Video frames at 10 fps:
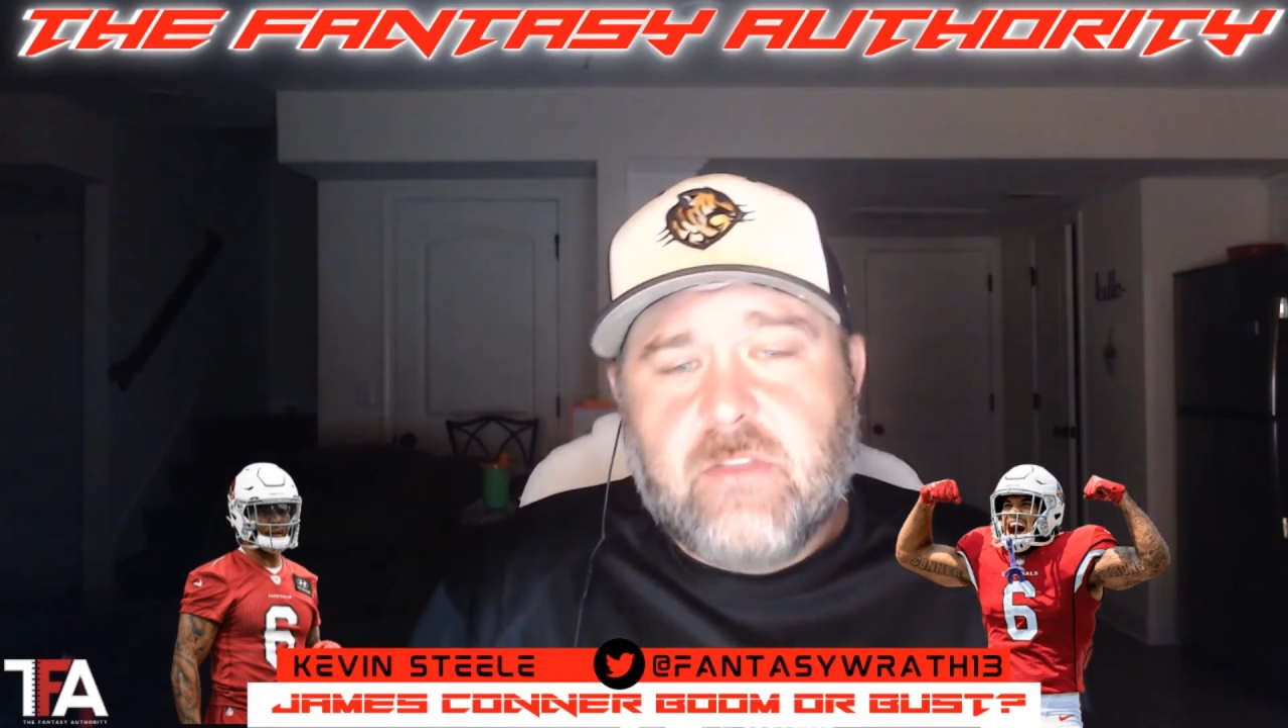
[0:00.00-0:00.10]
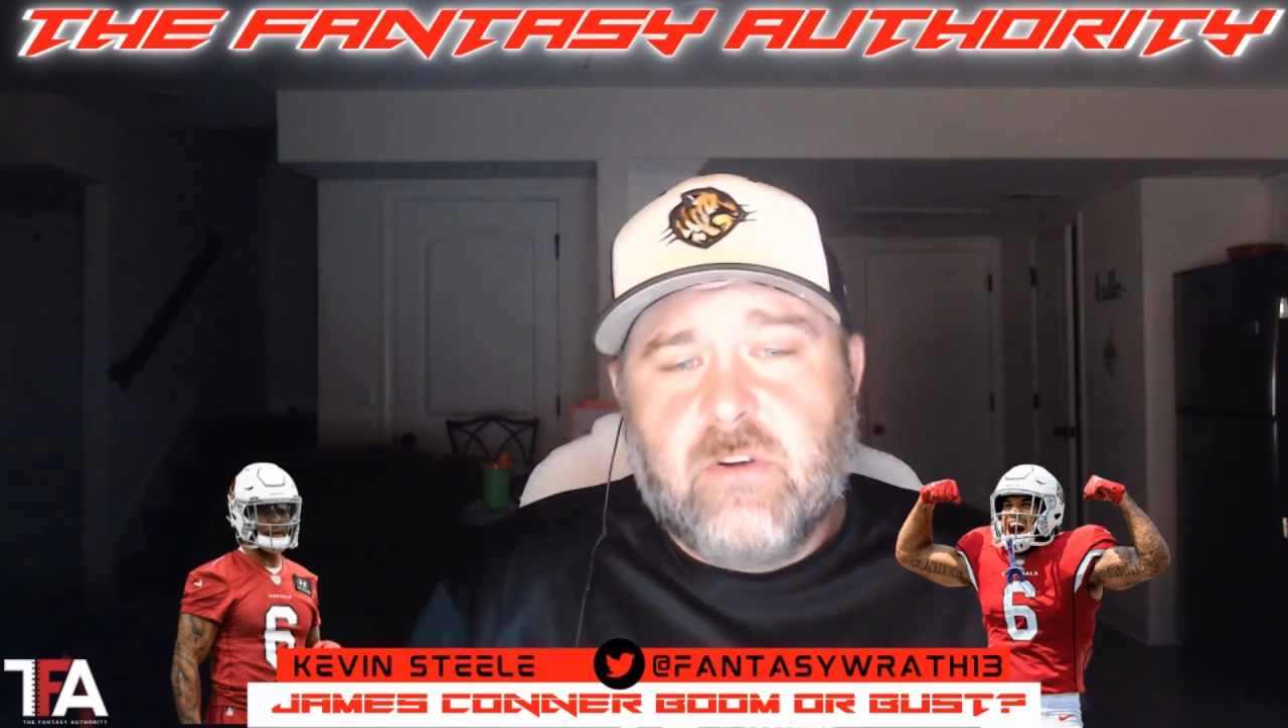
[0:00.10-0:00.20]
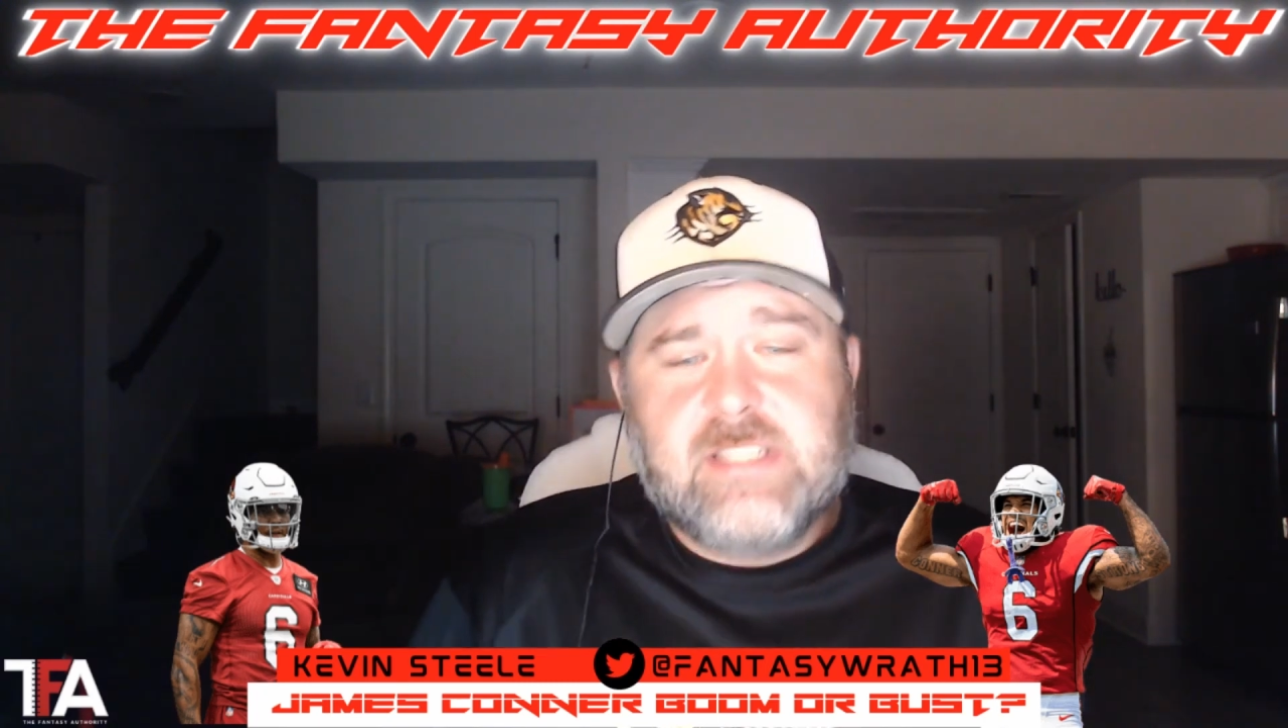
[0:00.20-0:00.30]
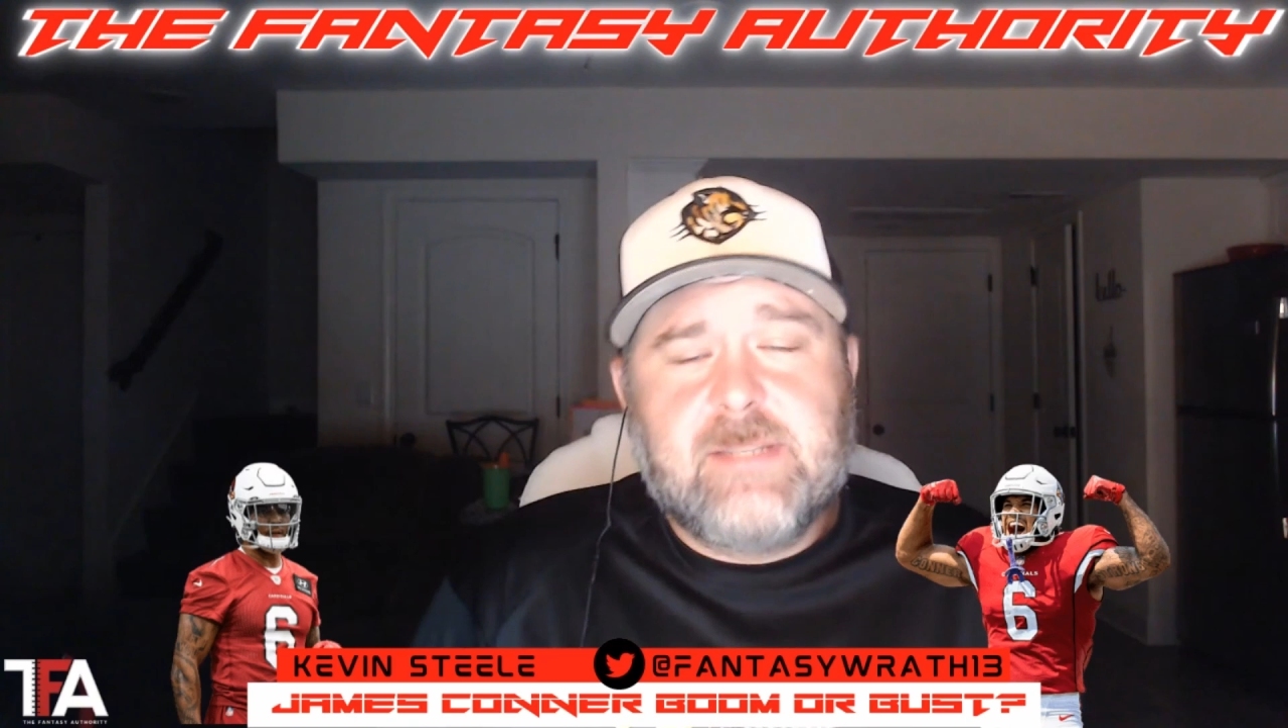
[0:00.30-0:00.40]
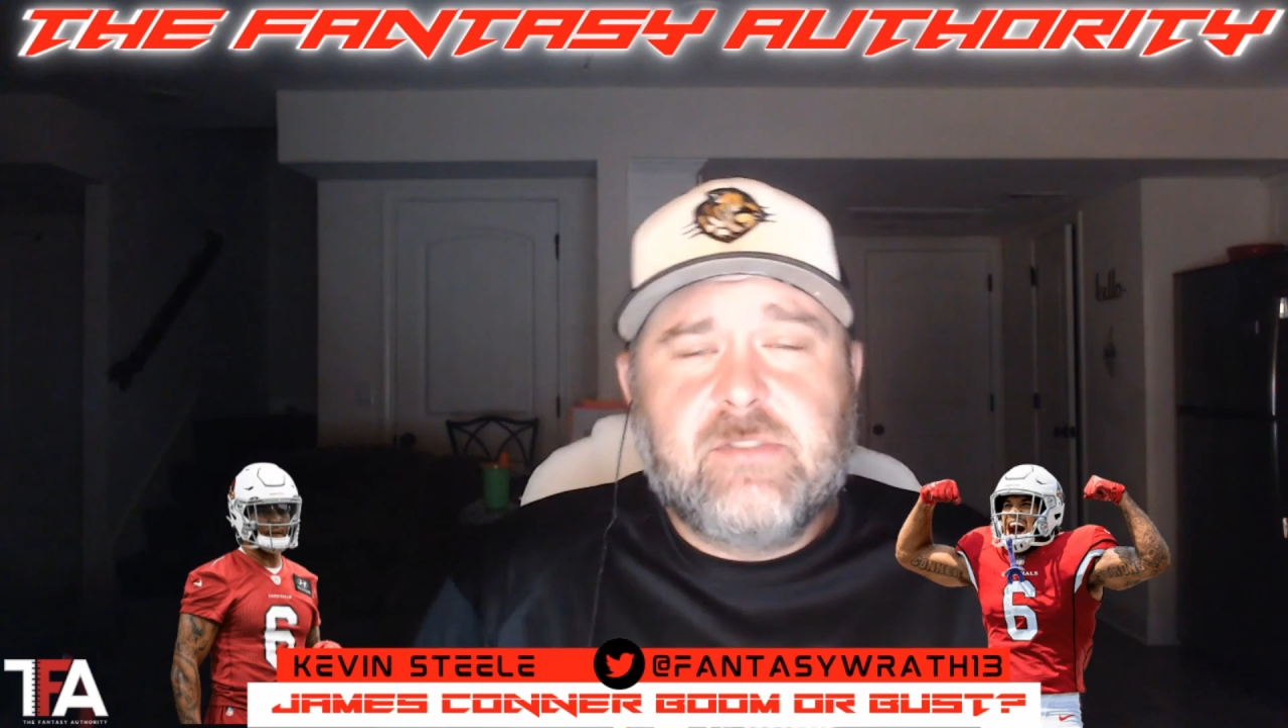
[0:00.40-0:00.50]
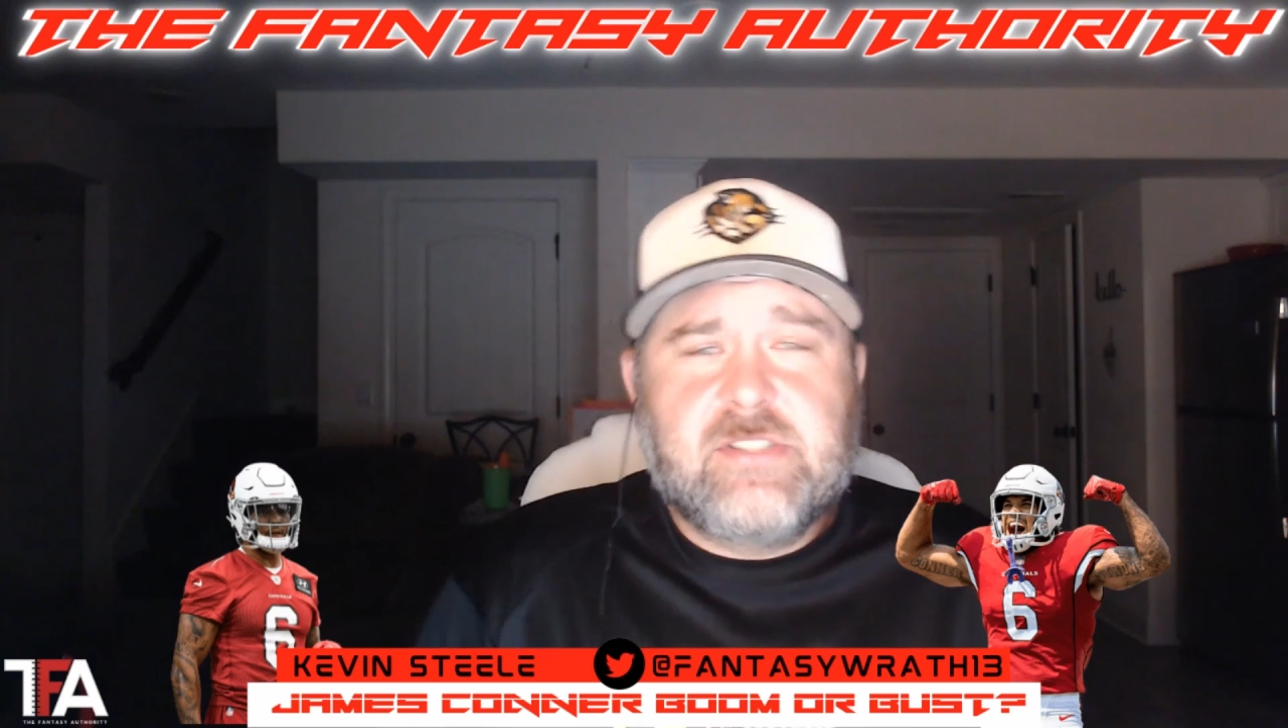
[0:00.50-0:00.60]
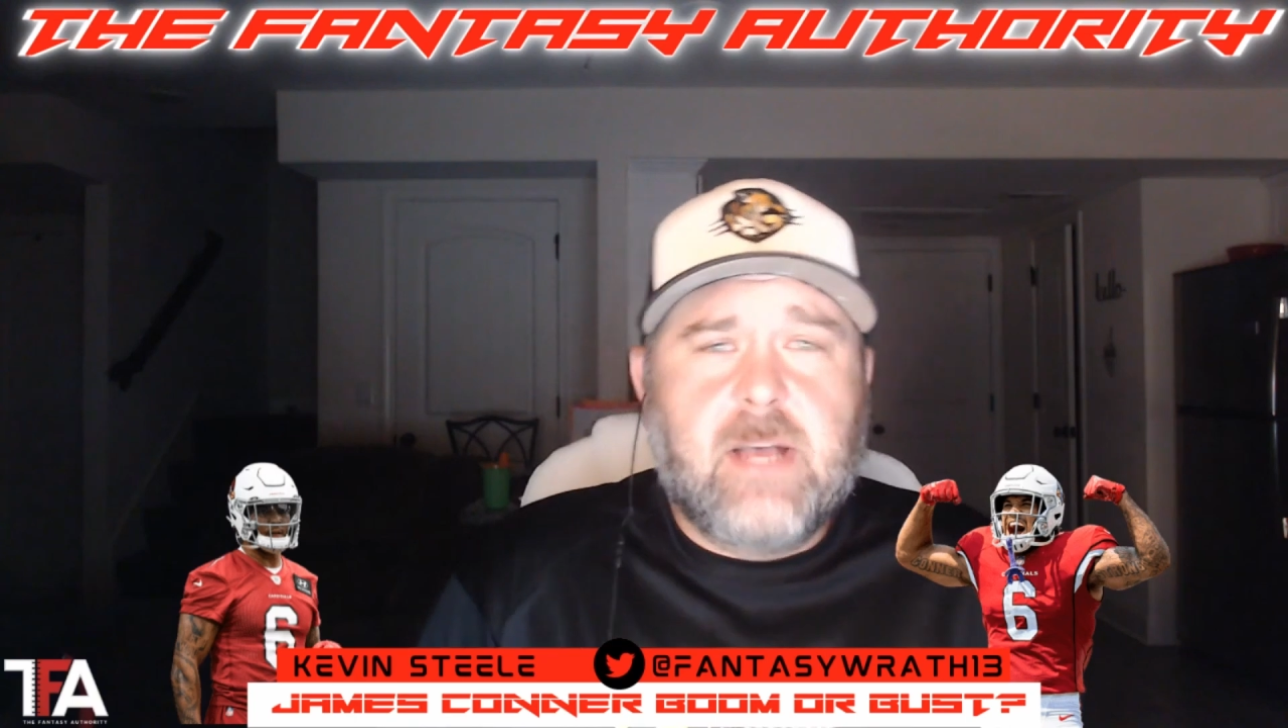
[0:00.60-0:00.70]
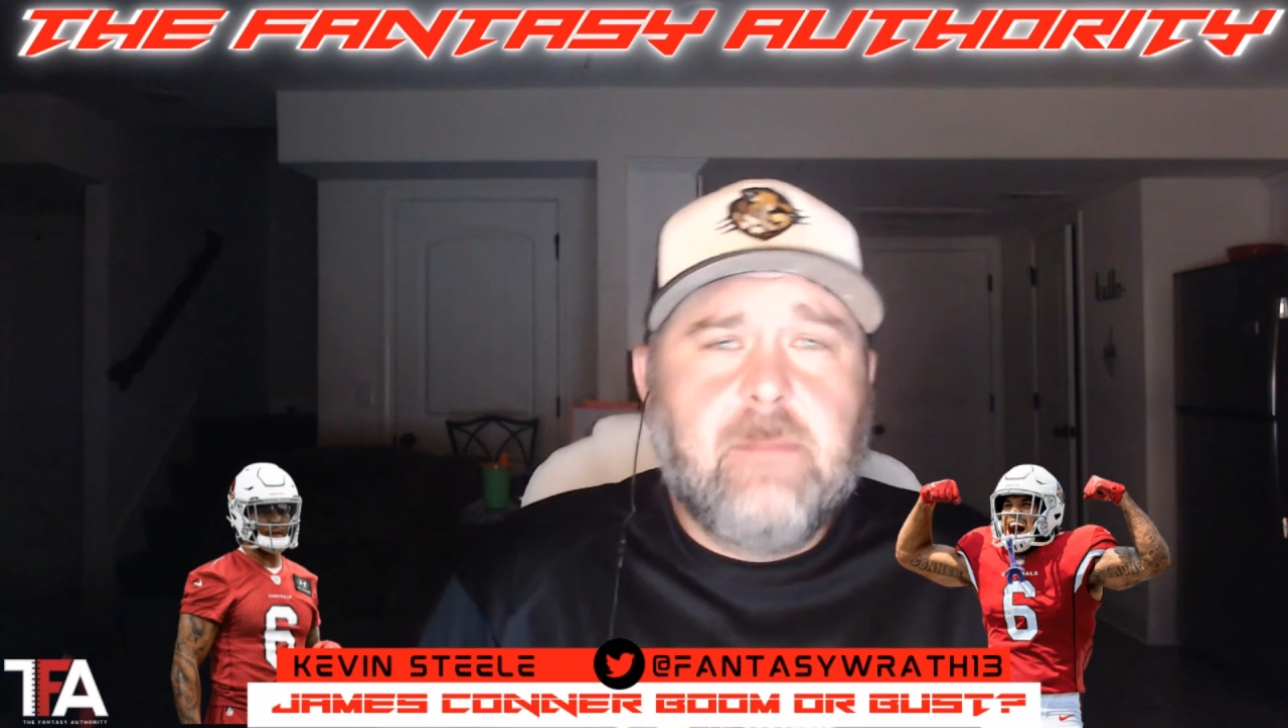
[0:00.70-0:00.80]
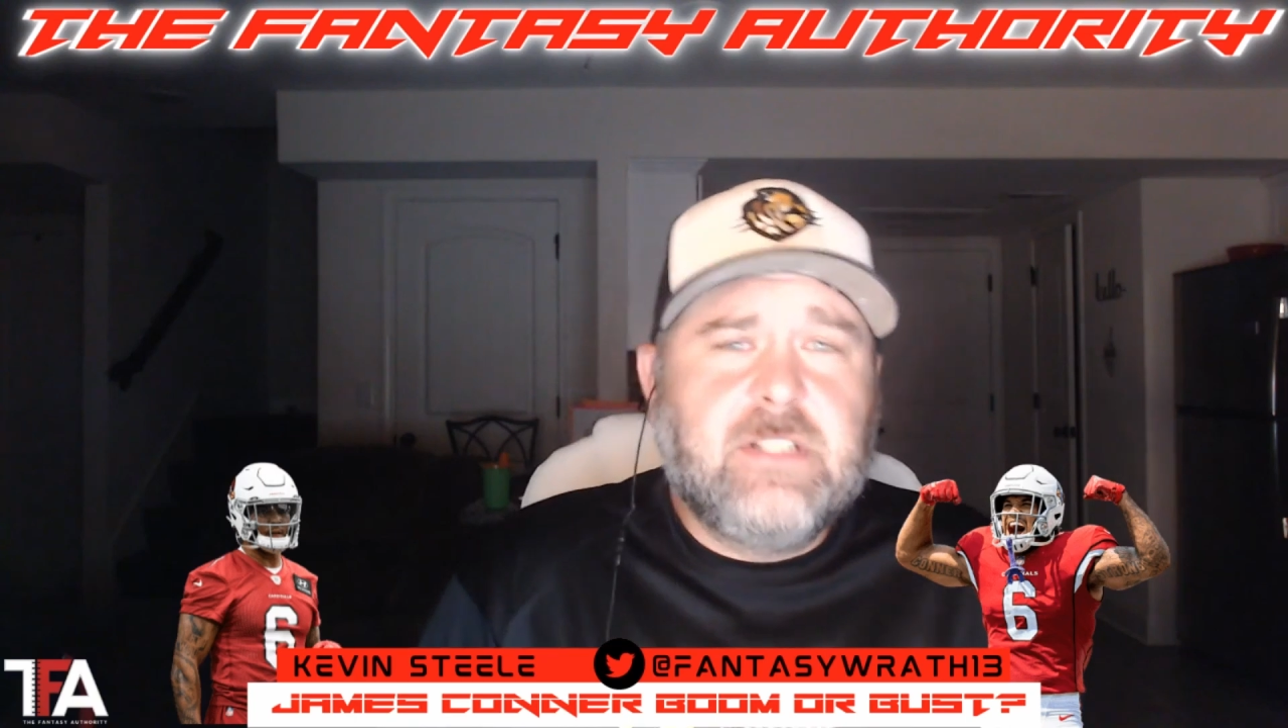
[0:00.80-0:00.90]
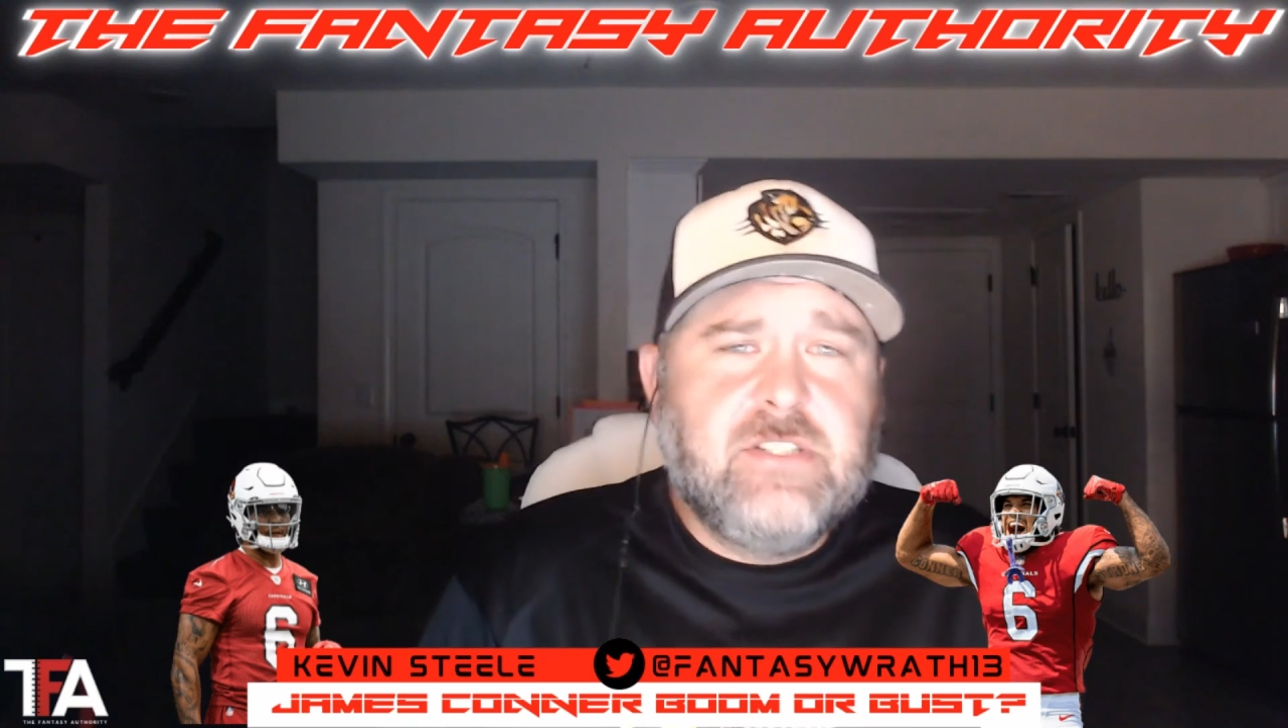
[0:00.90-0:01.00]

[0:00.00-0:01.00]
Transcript: There is some